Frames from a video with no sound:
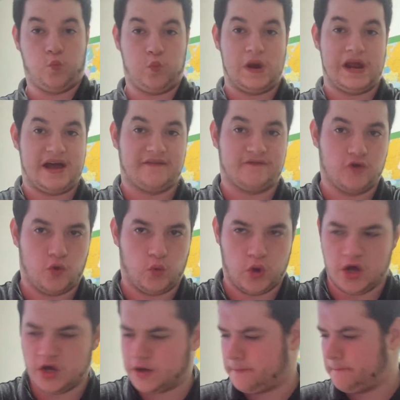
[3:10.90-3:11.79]
we have no
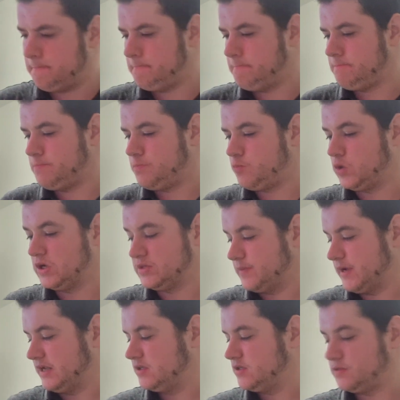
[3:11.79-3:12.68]
work,
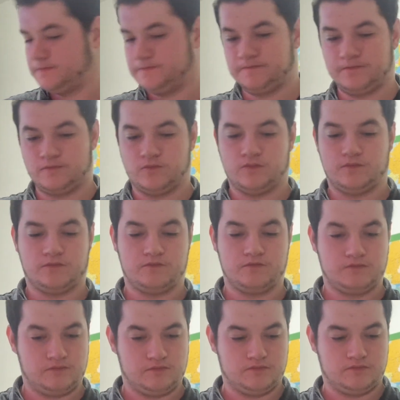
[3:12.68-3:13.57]
which means
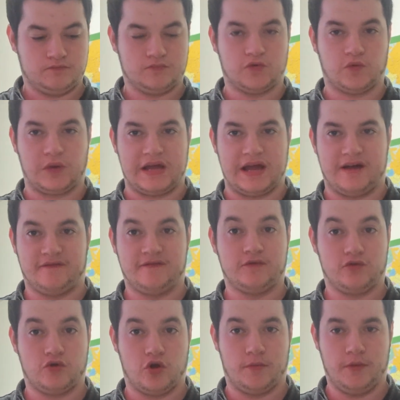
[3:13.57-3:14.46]
that we
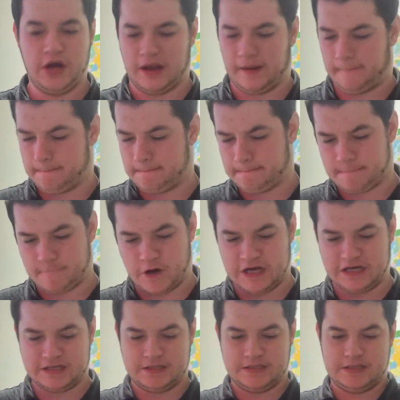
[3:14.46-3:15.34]
have no money,
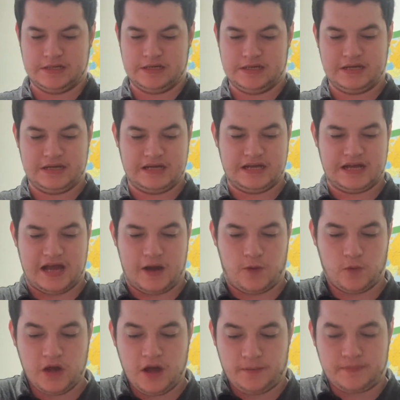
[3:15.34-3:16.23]
right?
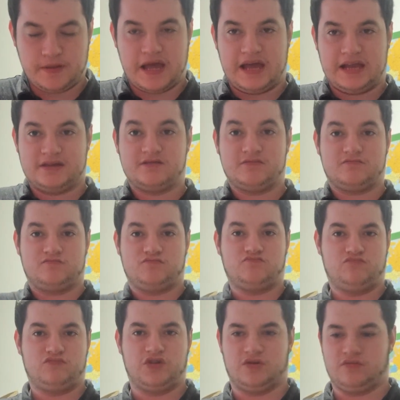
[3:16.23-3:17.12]
And we are paid,
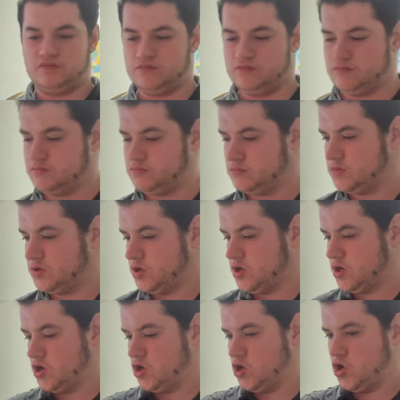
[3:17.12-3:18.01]
you know,
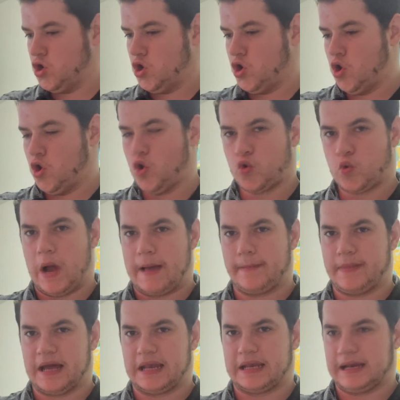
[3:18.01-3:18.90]

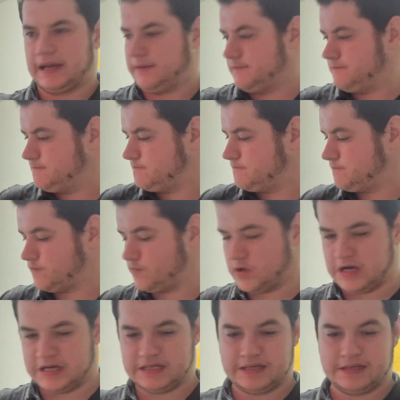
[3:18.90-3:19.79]
quite badly,
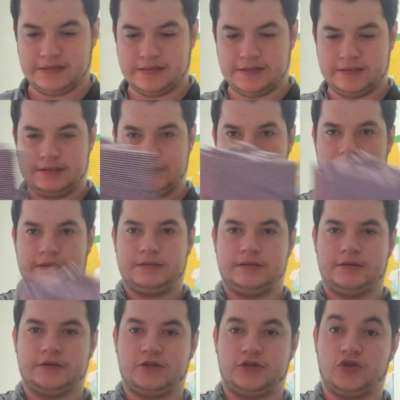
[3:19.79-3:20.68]
right?
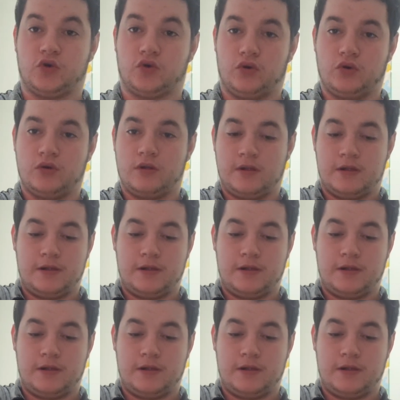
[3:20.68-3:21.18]
So